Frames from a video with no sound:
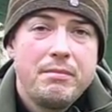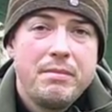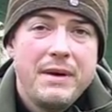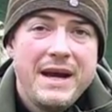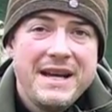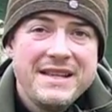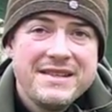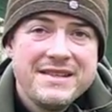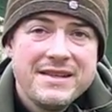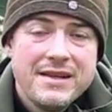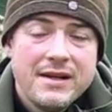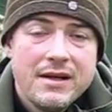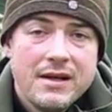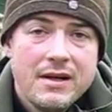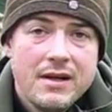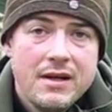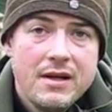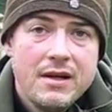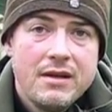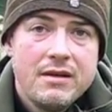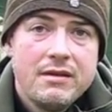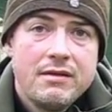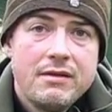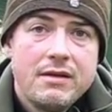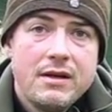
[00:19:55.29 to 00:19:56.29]
better
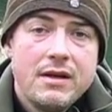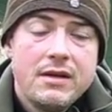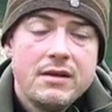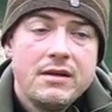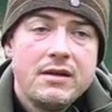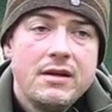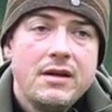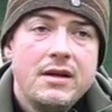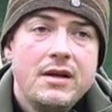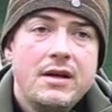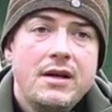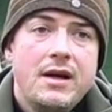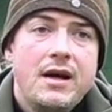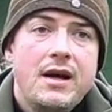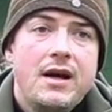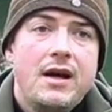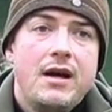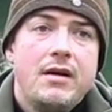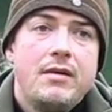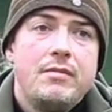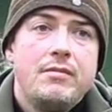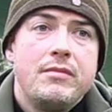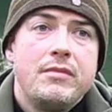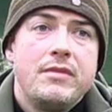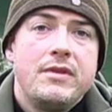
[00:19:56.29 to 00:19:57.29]
than
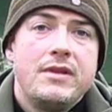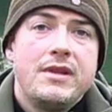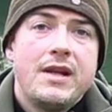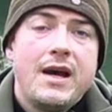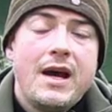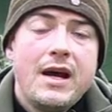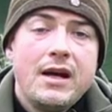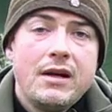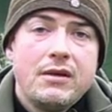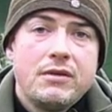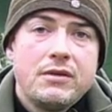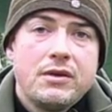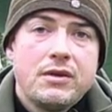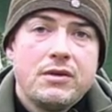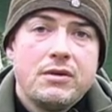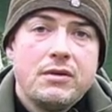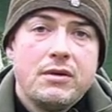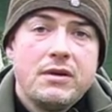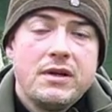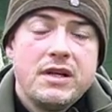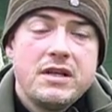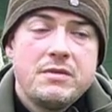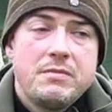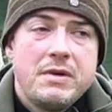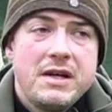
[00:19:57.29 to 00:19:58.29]
nylon
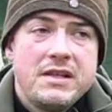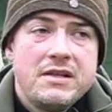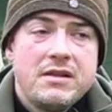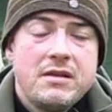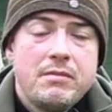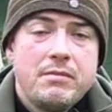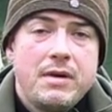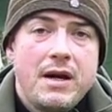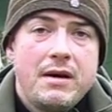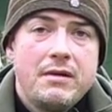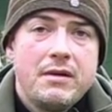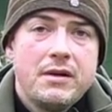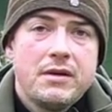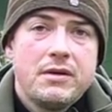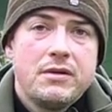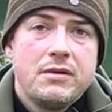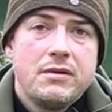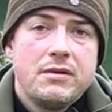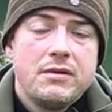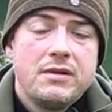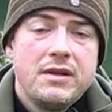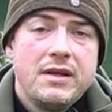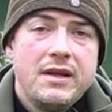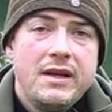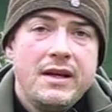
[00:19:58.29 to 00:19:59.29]
cordage, better than
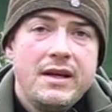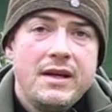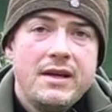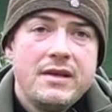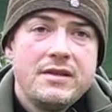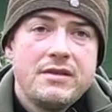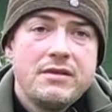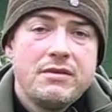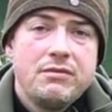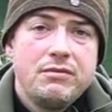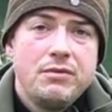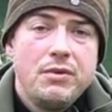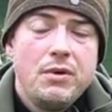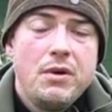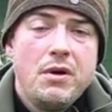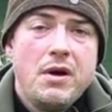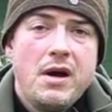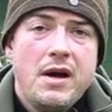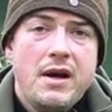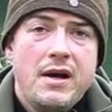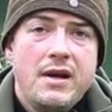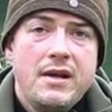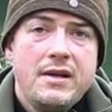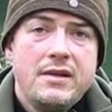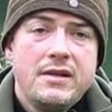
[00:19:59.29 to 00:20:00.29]
paracord, is
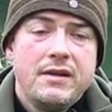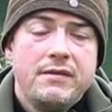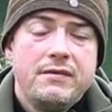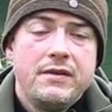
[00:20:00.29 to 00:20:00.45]
rawhide.